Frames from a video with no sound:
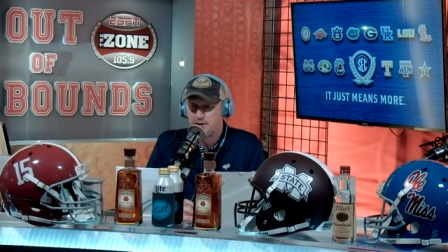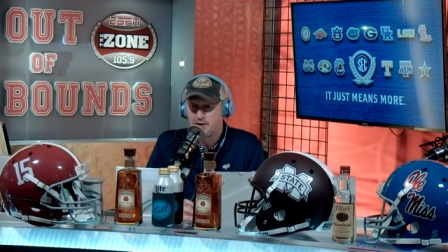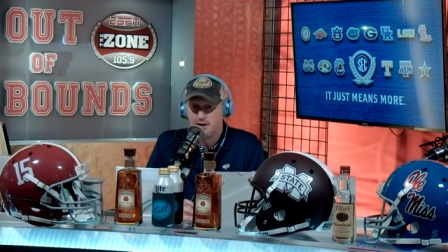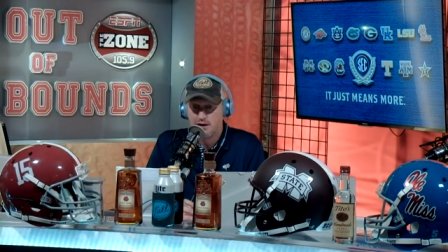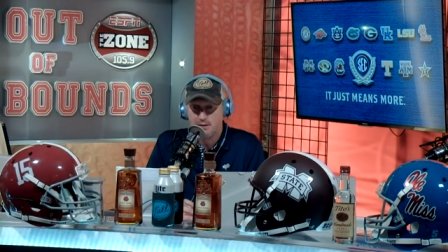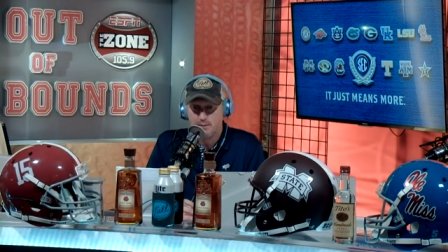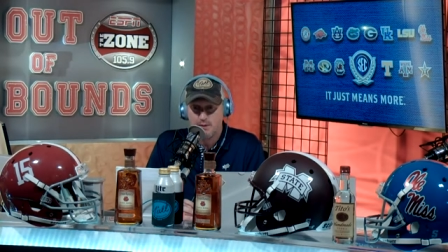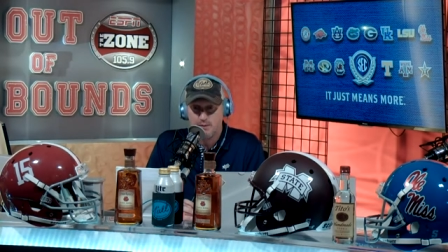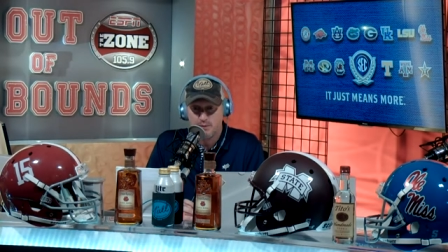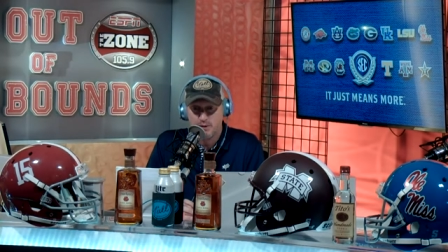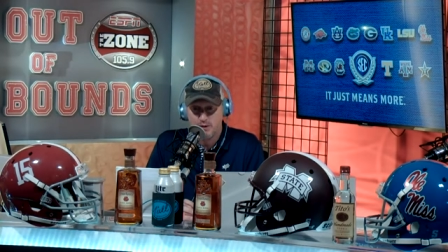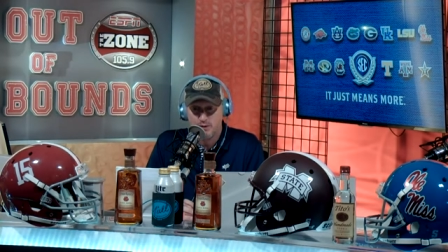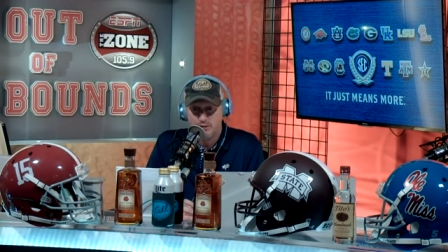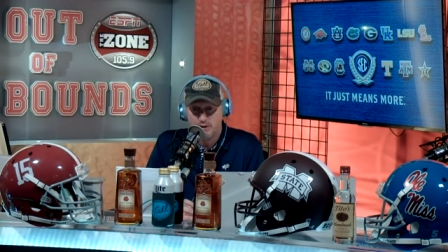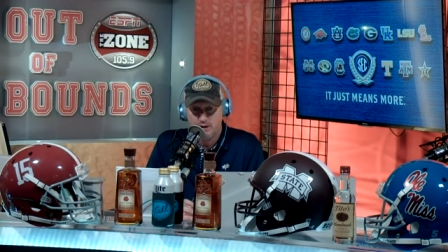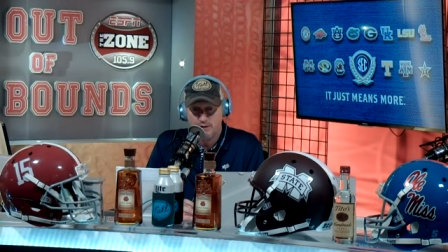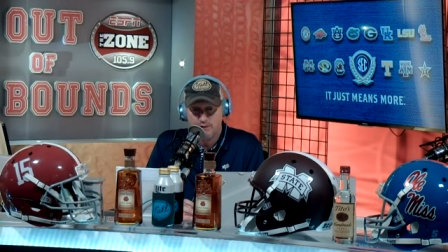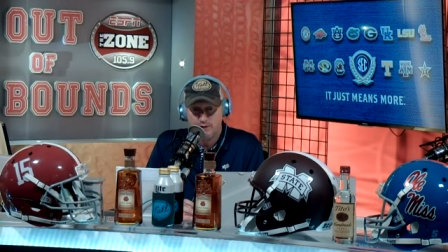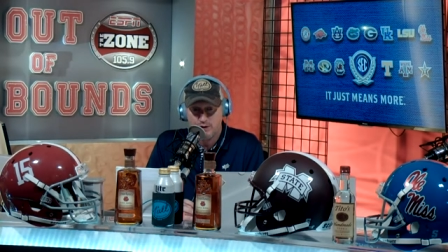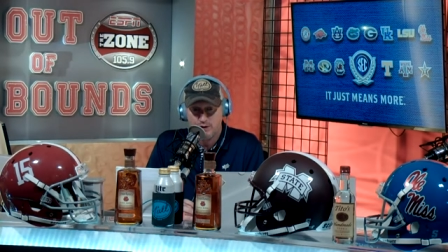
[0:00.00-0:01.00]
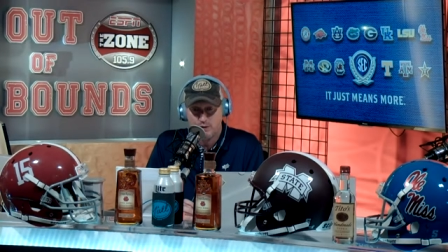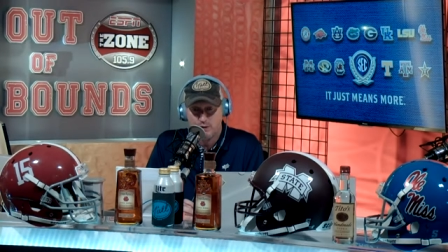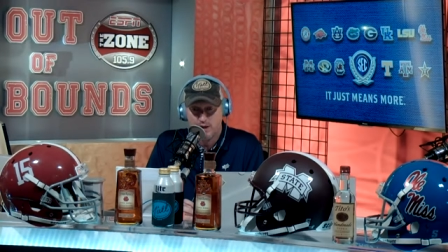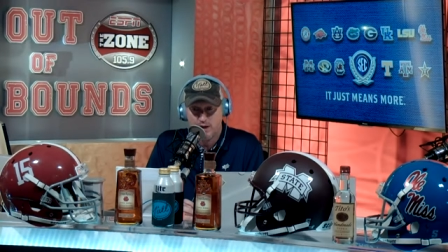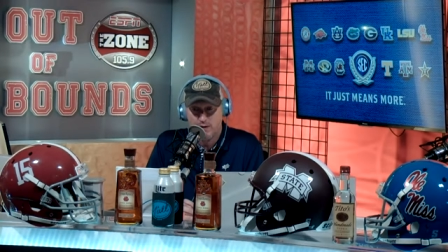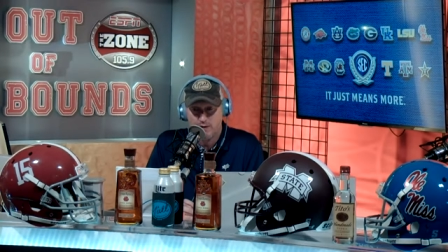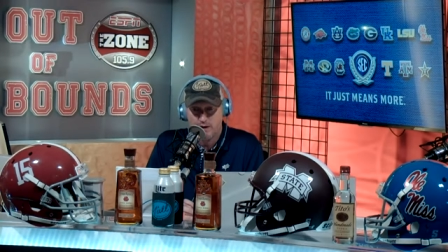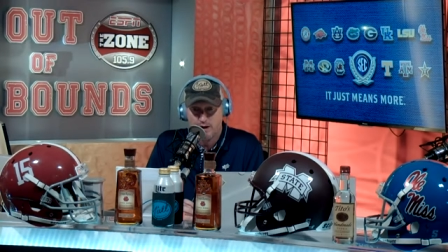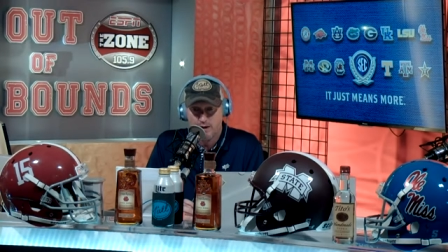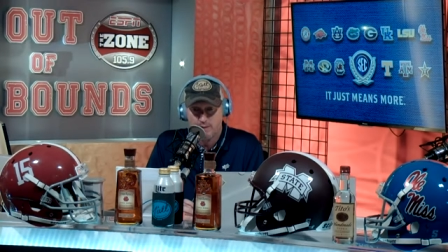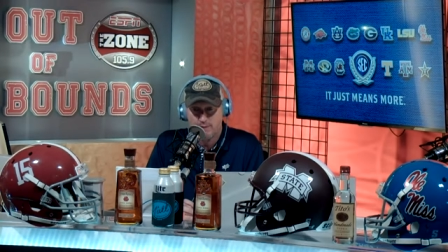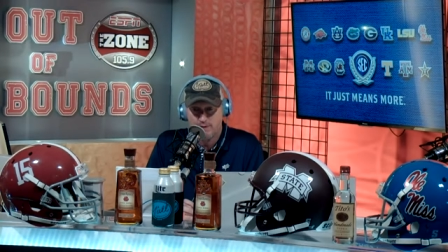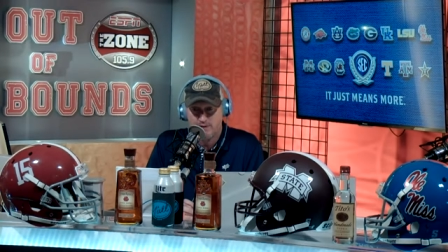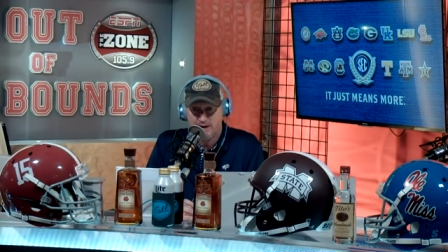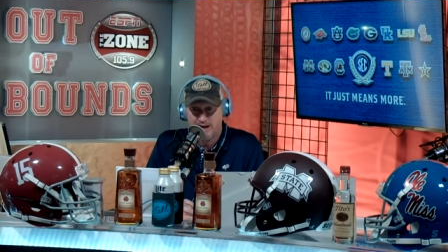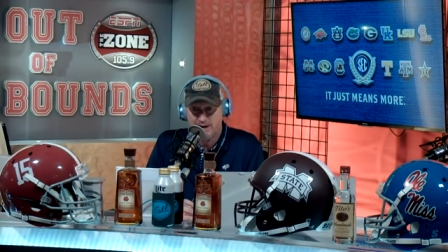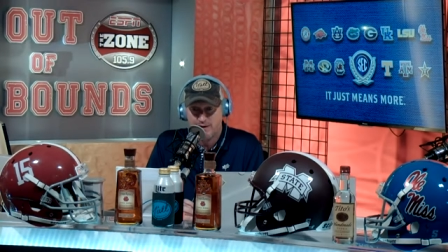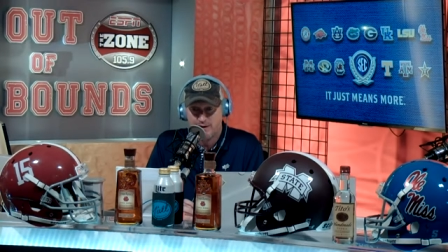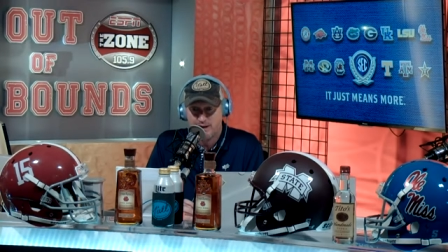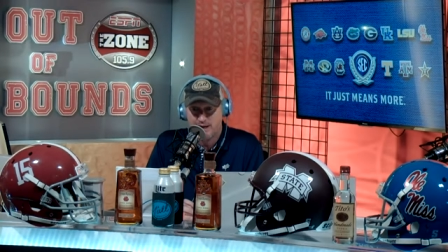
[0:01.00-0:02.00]
It's good to be blue, the official healthcare
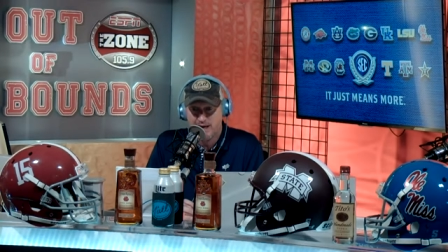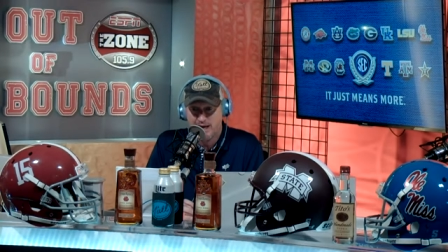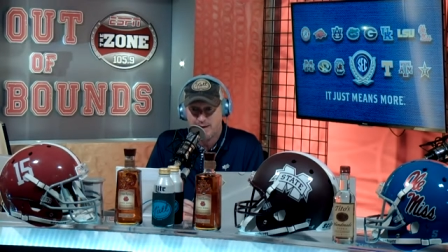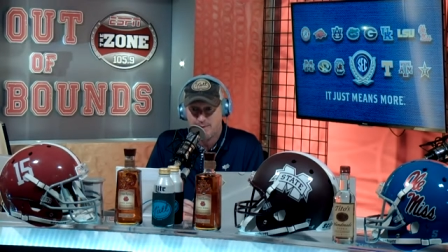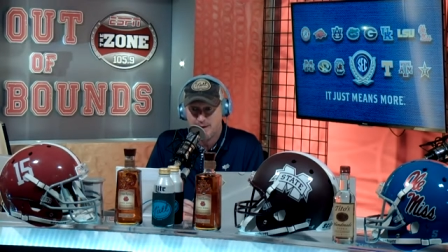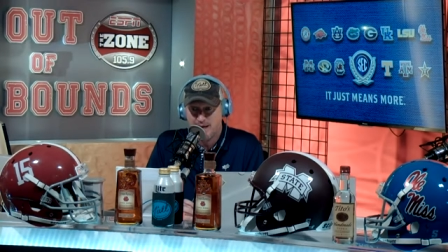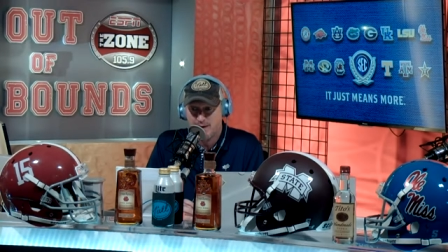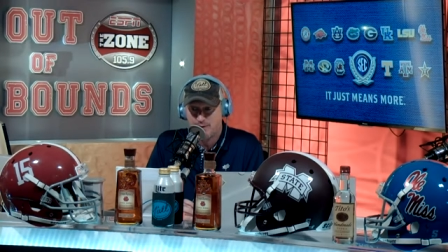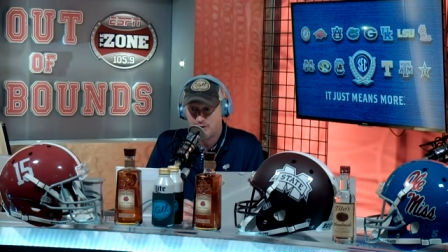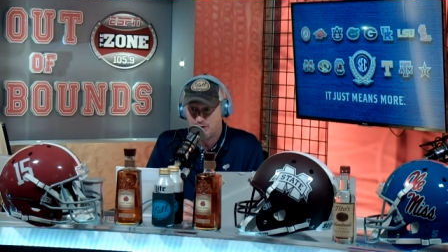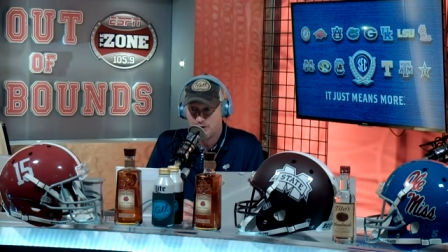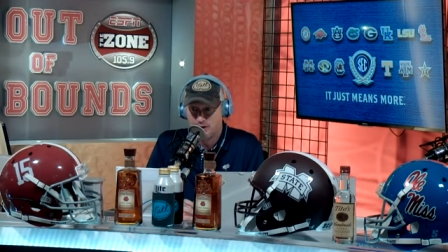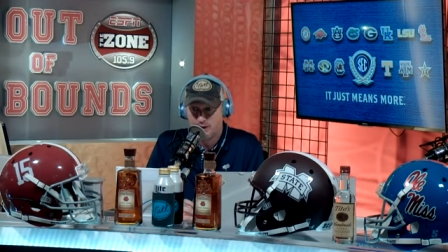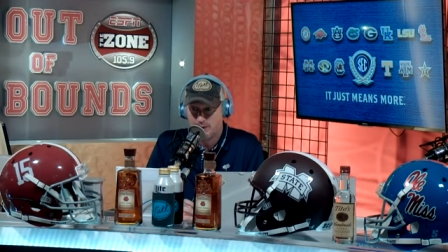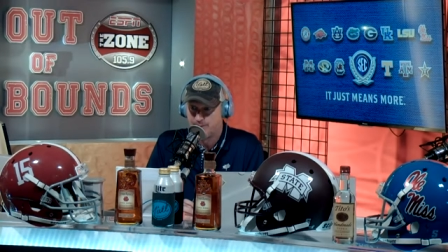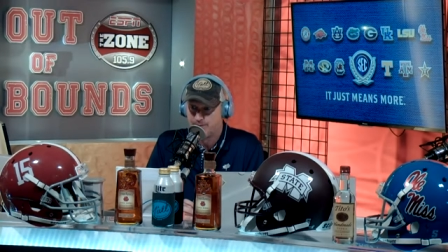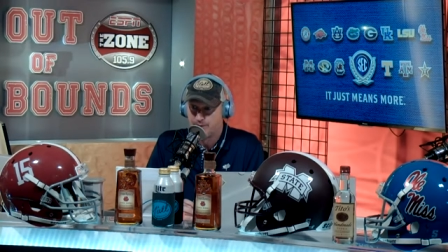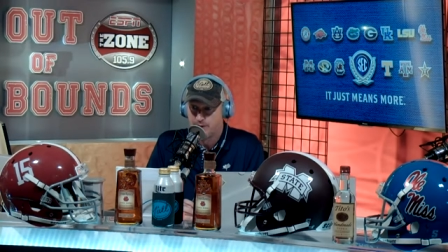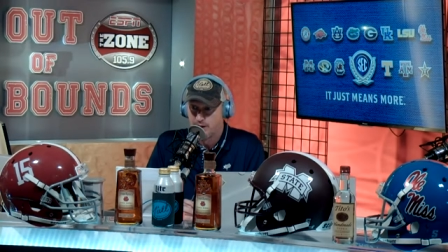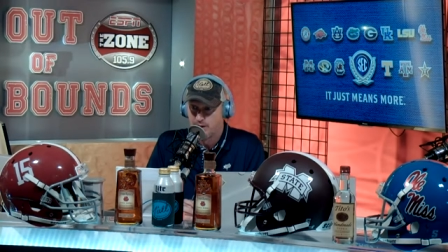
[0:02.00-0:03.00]
provider of the Out of Bounds show.